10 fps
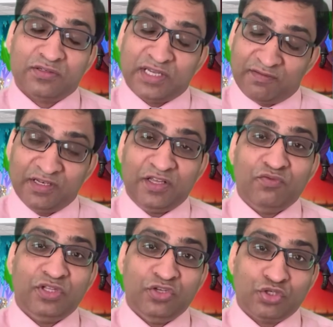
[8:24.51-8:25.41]
That will give you
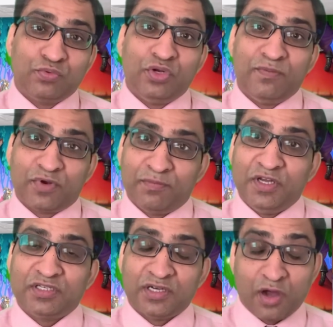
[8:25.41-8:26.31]
the useful
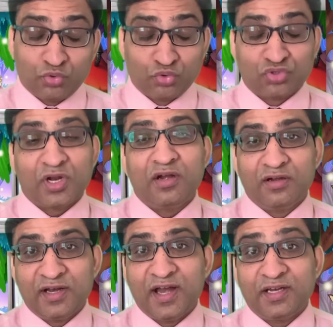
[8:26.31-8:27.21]
information how to start a
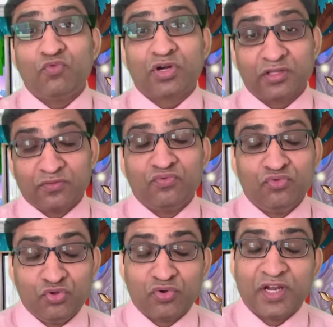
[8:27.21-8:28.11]
diet and what are the food
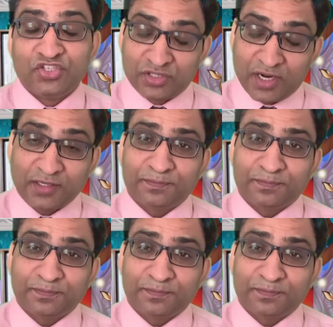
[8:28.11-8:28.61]
you can start.